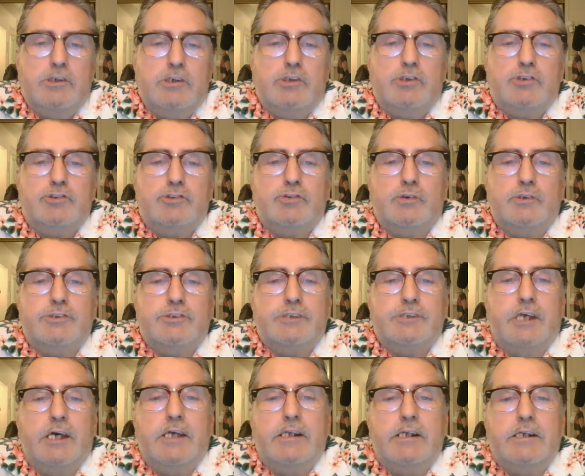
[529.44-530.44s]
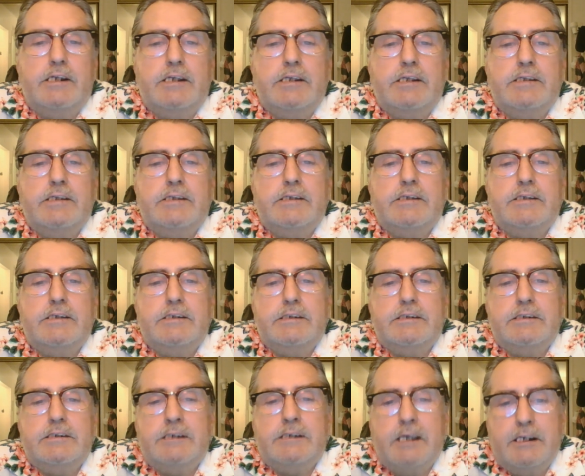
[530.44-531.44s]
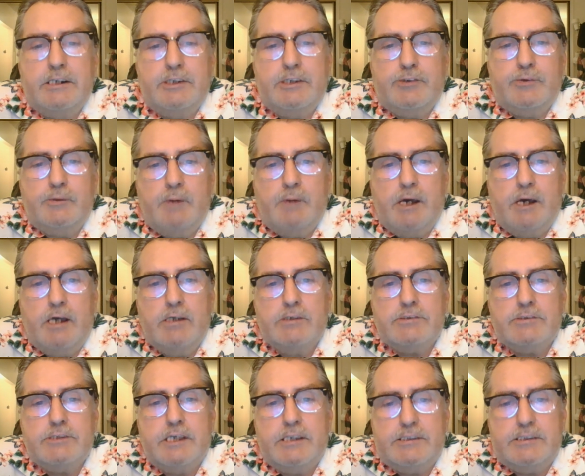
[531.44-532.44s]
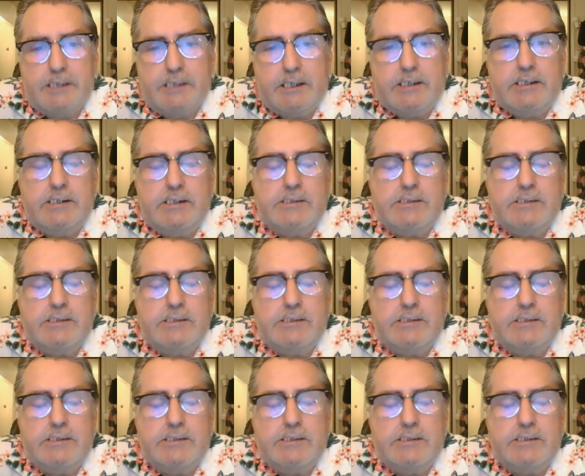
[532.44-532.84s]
So it's not 93 miles a second,